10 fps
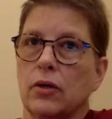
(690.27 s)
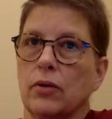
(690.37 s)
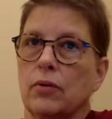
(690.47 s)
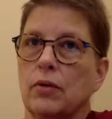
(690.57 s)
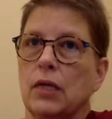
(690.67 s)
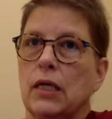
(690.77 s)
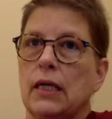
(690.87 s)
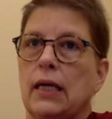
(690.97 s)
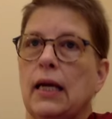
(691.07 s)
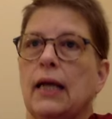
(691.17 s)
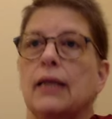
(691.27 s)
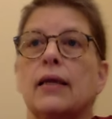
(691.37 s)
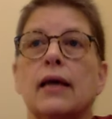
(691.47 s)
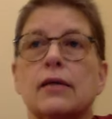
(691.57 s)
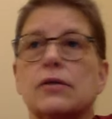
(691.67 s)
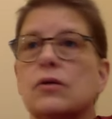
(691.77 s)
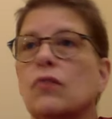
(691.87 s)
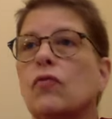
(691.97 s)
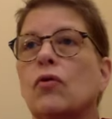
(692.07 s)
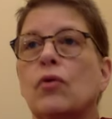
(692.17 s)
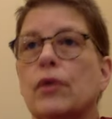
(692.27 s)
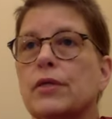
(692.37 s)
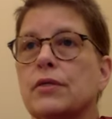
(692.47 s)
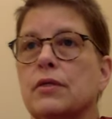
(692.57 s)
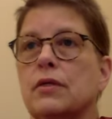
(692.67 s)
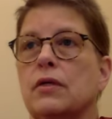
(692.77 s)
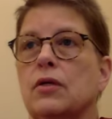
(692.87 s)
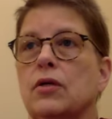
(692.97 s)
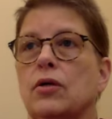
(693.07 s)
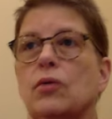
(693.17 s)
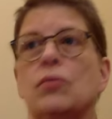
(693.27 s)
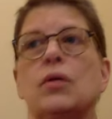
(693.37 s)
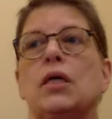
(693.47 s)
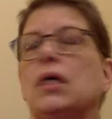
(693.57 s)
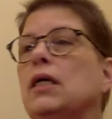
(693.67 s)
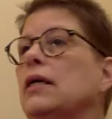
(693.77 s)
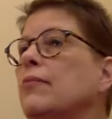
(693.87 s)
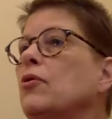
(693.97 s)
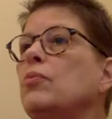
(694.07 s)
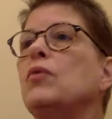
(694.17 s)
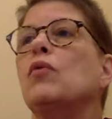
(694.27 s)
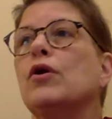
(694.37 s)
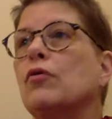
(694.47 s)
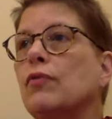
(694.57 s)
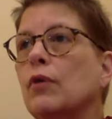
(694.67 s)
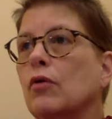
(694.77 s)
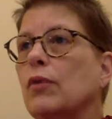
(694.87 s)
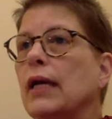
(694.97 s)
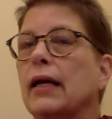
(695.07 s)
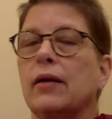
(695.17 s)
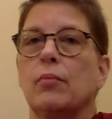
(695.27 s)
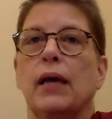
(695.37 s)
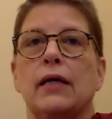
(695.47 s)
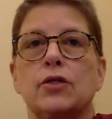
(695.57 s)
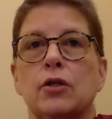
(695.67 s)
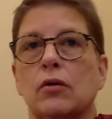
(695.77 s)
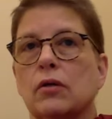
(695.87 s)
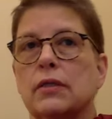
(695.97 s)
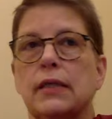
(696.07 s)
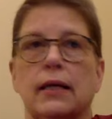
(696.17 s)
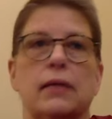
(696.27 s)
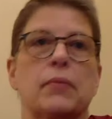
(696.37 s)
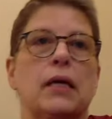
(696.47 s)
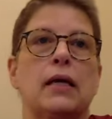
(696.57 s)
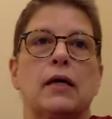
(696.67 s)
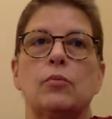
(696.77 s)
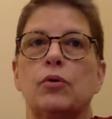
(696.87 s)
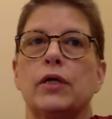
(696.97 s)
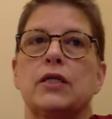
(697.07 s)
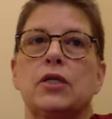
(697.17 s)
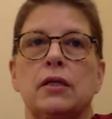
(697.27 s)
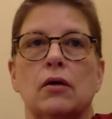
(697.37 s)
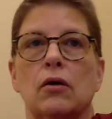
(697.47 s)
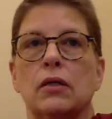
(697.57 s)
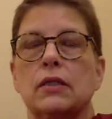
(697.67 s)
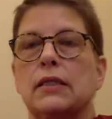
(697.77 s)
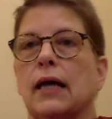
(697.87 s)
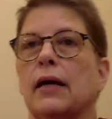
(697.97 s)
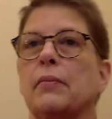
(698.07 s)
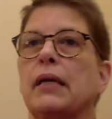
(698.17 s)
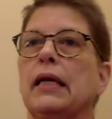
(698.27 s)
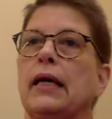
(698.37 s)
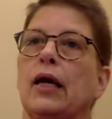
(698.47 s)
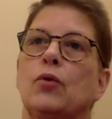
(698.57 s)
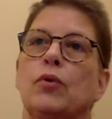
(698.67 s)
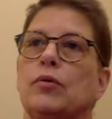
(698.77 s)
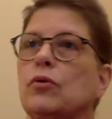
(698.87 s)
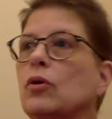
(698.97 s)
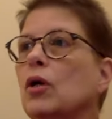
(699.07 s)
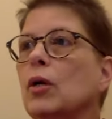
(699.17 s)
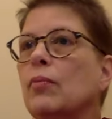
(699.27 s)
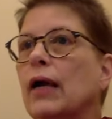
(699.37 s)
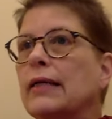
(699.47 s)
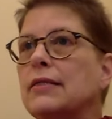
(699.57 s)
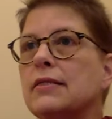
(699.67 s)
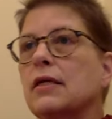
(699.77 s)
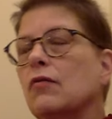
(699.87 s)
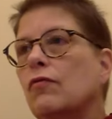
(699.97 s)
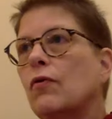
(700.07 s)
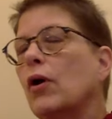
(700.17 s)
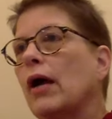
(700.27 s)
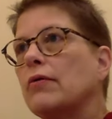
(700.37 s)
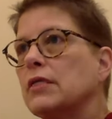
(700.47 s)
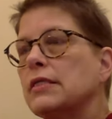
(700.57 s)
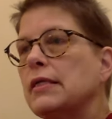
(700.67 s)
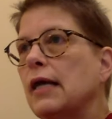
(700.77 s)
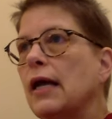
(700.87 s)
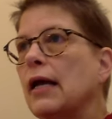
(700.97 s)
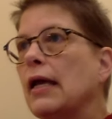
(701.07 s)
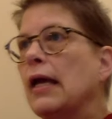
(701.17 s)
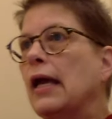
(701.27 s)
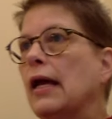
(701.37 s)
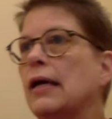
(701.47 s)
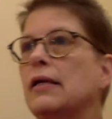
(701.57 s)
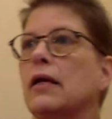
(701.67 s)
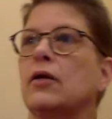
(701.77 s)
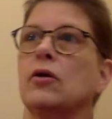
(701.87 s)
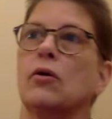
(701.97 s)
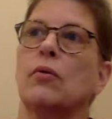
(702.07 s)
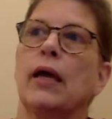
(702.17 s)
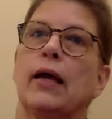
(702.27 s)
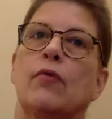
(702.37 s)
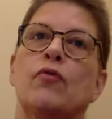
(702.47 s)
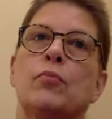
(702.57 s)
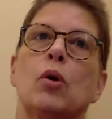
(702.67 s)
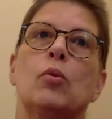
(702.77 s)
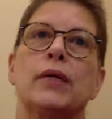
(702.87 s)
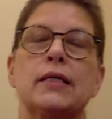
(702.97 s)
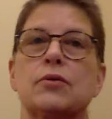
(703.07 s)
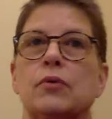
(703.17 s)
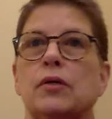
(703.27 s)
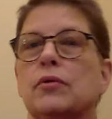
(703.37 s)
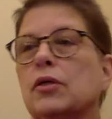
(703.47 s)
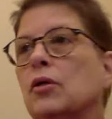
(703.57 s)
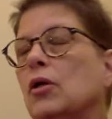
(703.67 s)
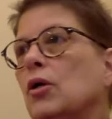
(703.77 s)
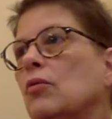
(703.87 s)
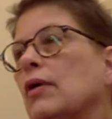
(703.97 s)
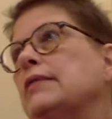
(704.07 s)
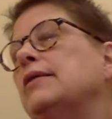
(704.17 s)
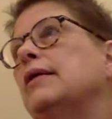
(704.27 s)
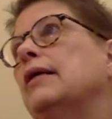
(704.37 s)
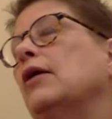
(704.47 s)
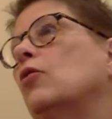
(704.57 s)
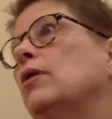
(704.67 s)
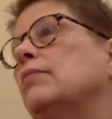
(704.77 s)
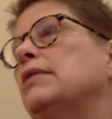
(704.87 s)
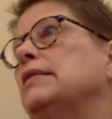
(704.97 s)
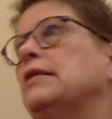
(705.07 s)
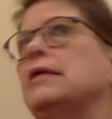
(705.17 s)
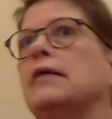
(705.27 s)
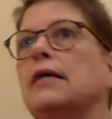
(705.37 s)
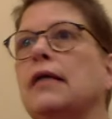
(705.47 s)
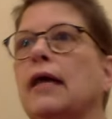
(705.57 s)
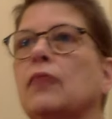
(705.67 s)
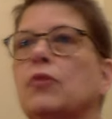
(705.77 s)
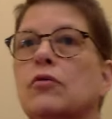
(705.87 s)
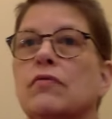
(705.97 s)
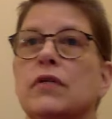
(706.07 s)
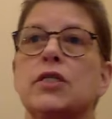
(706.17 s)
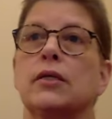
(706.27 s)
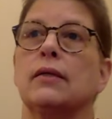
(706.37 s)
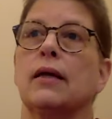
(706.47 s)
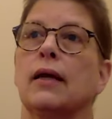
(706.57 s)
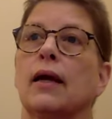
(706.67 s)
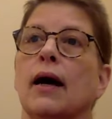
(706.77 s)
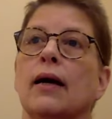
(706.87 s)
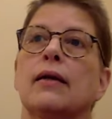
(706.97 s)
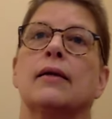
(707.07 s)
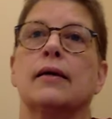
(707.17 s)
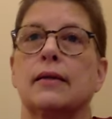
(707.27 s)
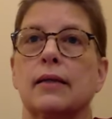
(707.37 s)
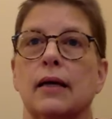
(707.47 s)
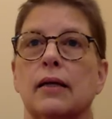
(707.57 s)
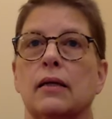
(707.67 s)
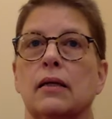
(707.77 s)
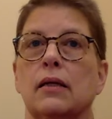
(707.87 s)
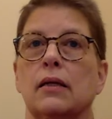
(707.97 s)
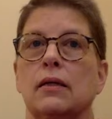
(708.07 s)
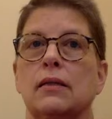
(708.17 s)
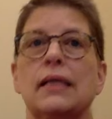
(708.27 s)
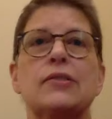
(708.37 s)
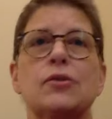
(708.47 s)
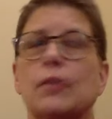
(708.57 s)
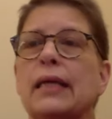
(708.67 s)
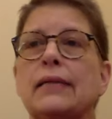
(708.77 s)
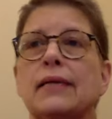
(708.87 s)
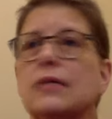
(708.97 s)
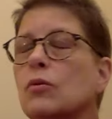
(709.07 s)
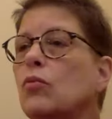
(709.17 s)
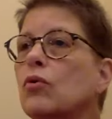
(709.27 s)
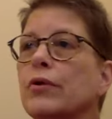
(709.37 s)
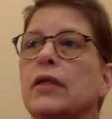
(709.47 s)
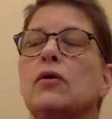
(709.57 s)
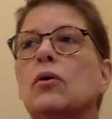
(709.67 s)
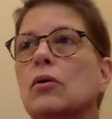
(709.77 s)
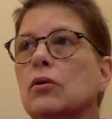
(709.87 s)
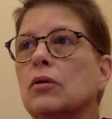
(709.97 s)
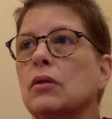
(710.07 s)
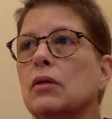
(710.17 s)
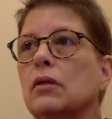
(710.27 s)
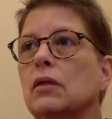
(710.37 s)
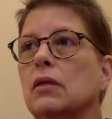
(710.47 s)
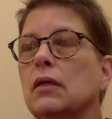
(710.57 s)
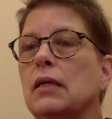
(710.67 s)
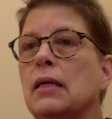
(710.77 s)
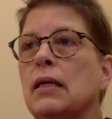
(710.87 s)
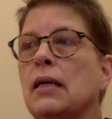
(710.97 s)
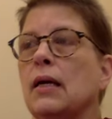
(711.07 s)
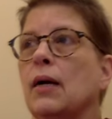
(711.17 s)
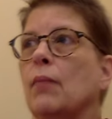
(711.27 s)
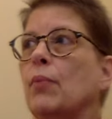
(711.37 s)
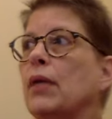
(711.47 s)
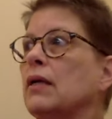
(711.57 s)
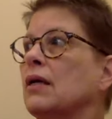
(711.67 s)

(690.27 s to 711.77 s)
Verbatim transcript: You know, yes, of course, you know, it would be wonderful if we had compassion all the time and bodhicitta all the time, and we were practicing four hours a day, and you know, every moment we were resting in equanimity and had pure vision, and on and on and on. That's great. That's a worthy goal. But